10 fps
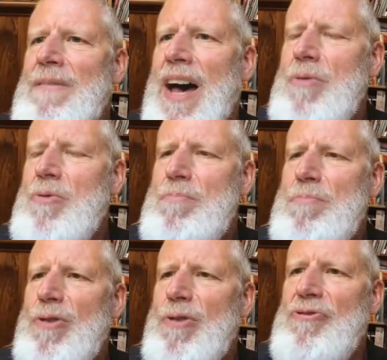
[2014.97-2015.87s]
I would
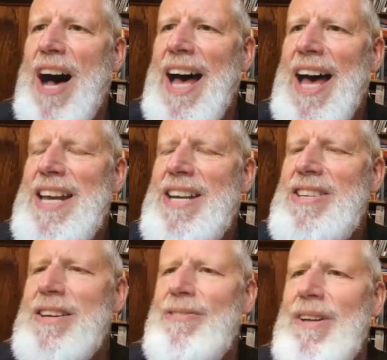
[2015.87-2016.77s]

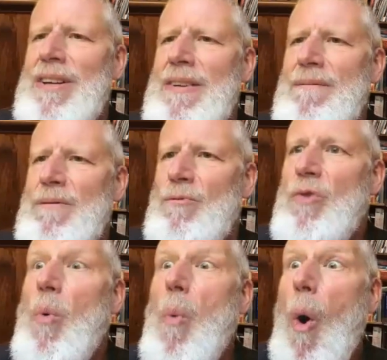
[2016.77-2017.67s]
provide
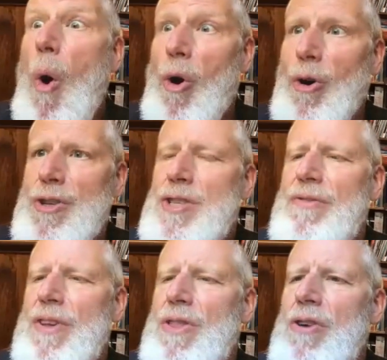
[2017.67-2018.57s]
rewards
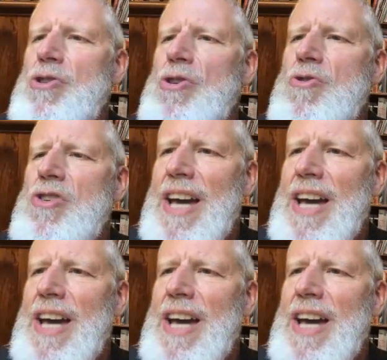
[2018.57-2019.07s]
for those who